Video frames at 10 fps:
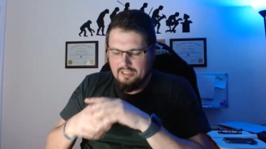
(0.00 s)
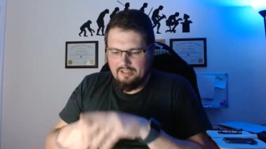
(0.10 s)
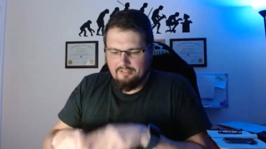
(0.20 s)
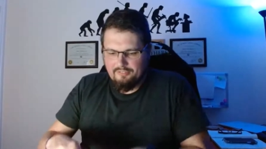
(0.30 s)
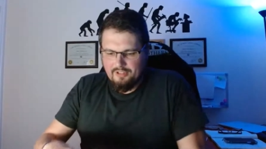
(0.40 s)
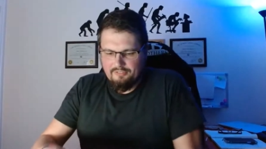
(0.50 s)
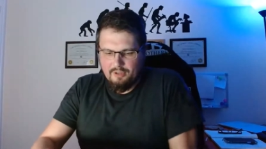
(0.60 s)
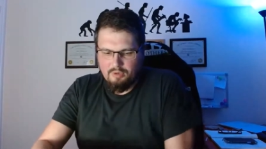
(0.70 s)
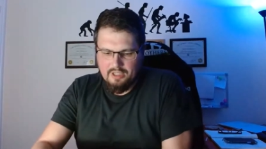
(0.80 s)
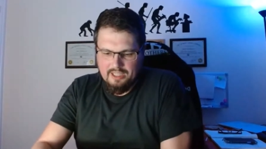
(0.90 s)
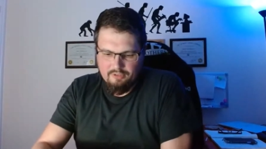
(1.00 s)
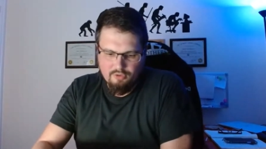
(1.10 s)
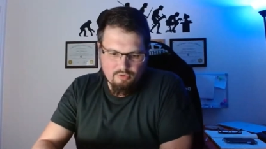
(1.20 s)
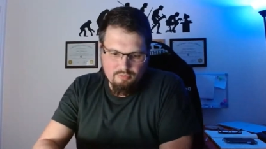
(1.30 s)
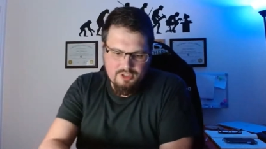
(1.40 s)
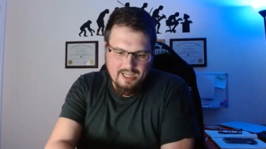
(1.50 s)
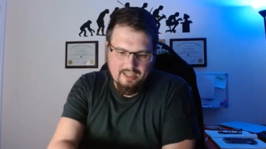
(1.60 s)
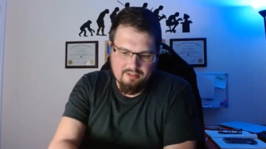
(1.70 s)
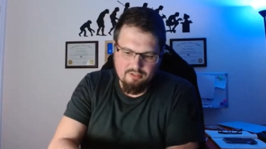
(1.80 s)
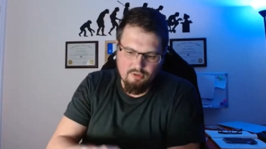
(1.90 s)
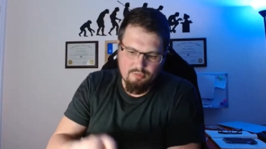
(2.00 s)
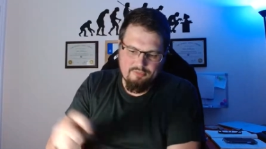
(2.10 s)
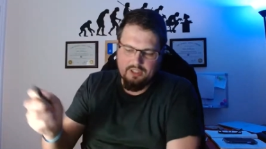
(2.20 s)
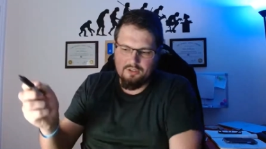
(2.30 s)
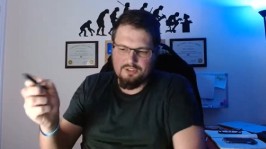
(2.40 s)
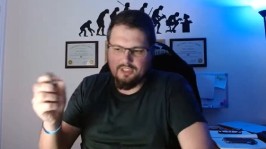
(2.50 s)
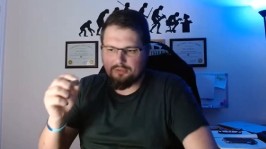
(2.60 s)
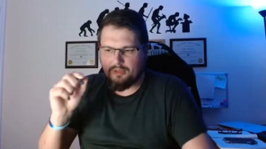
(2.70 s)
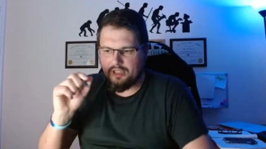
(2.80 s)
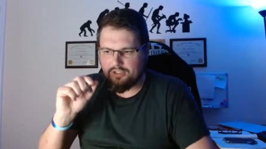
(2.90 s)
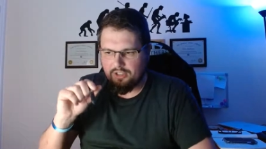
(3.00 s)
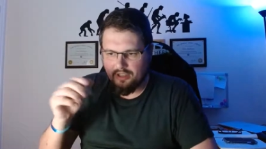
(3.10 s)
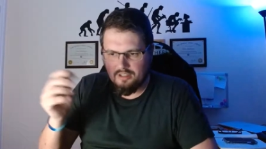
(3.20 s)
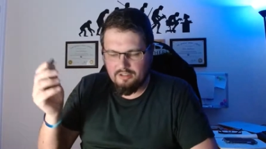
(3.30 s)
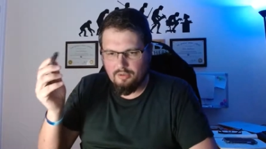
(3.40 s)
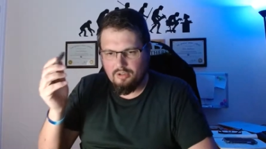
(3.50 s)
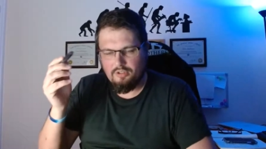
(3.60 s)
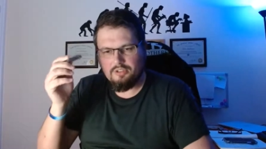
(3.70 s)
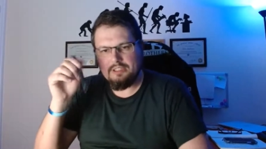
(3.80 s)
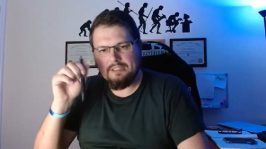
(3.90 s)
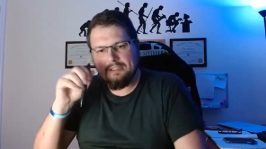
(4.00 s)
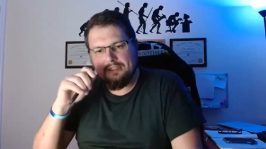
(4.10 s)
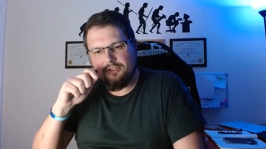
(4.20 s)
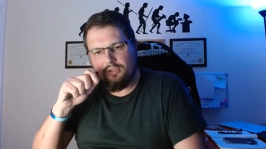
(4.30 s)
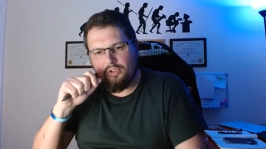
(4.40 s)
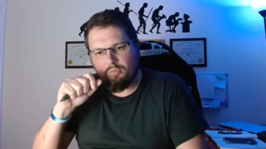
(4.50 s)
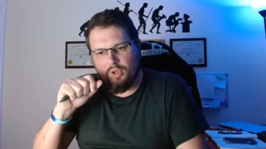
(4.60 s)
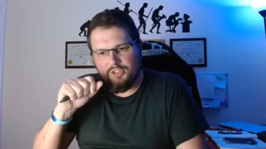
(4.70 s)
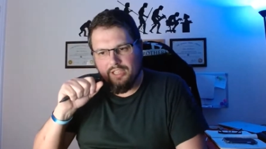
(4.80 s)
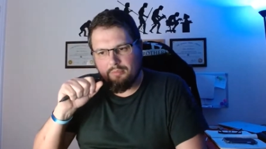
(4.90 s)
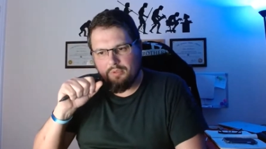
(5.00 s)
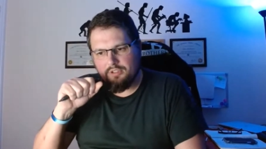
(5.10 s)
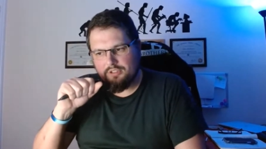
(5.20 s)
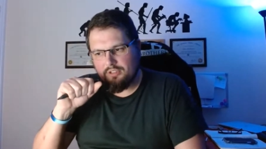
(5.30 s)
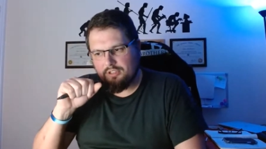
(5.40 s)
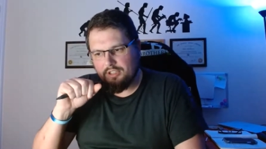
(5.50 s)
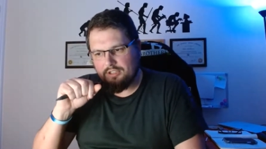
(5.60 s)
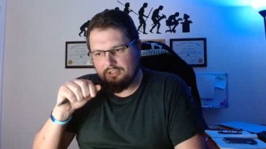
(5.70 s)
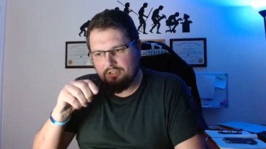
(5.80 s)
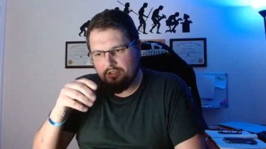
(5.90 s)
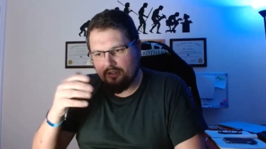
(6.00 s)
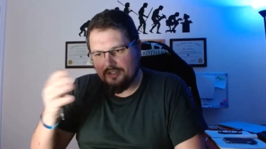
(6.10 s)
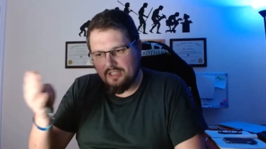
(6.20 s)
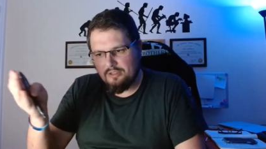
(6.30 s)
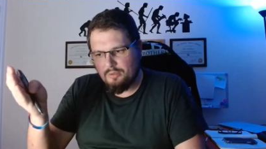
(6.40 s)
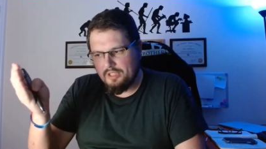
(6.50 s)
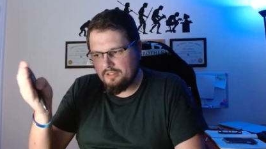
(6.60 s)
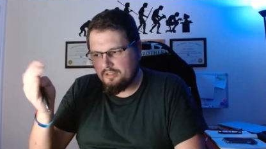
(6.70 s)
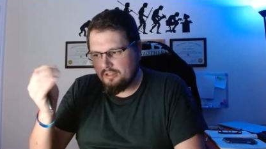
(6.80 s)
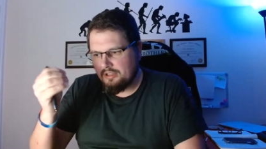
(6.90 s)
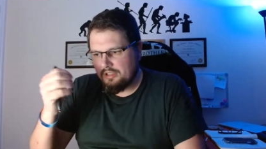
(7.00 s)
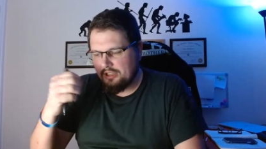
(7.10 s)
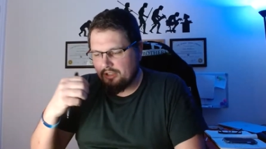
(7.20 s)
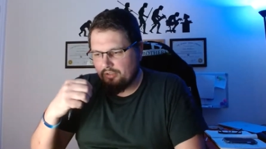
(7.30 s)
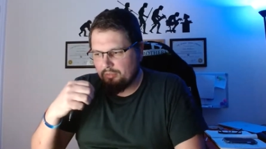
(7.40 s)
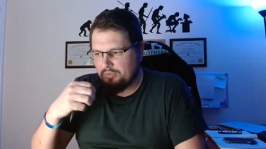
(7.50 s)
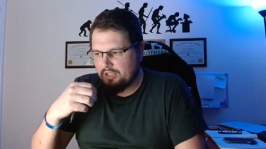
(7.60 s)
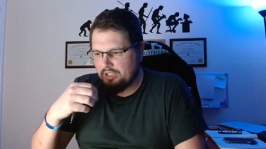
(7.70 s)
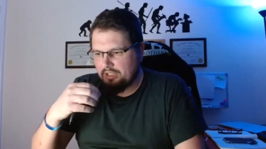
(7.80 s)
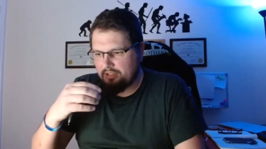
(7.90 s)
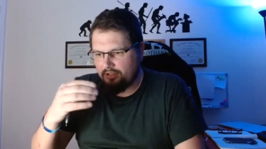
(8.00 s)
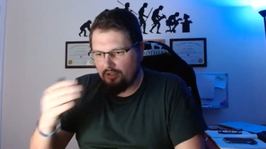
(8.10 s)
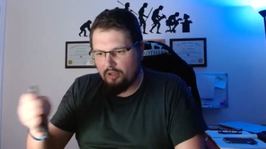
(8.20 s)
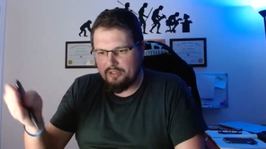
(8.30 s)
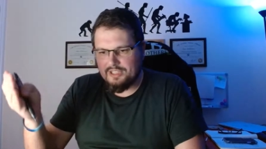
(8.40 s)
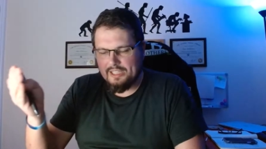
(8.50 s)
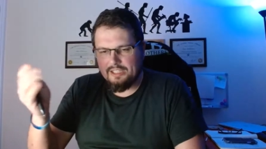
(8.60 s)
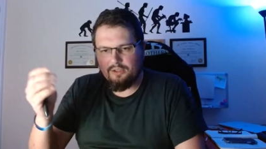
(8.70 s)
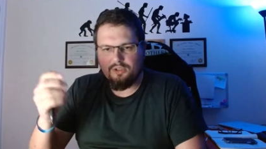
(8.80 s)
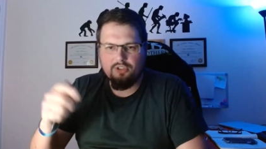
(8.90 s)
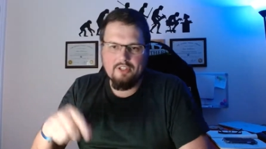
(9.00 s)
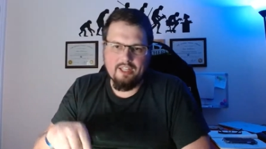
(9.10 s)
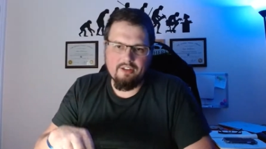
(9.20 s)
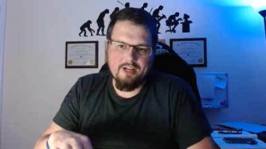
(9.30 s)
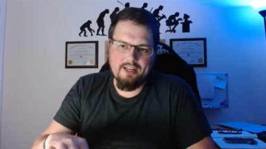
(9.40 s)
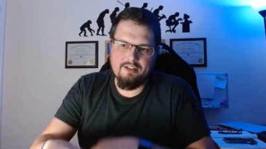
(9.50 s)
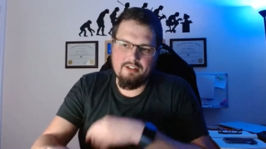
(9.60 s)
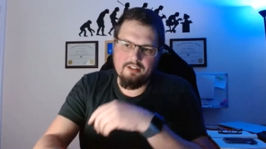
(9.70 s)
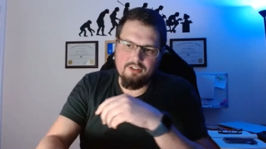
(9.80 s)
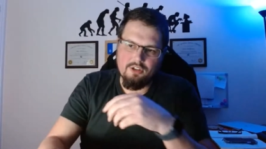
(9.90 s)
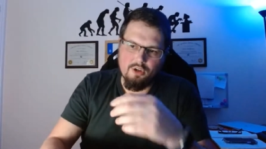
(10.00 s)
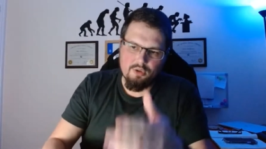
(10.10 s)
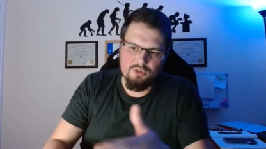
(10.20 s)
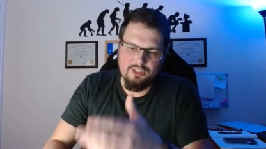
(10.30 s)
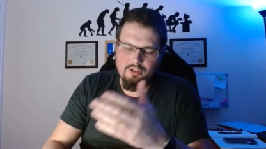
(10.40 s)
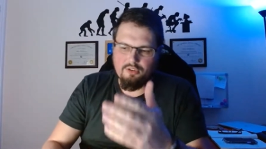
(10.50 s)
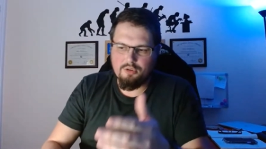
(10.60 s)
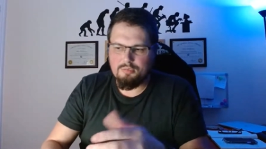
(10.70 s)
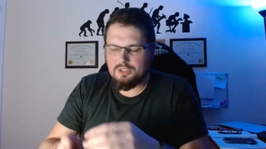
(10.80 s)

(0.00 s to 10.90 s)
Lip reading: If they want to have a group chat and group video session with each other, then do it on WhatsApp. So it's end to end encrypted, and exactly who's on the other end, and who's in the group.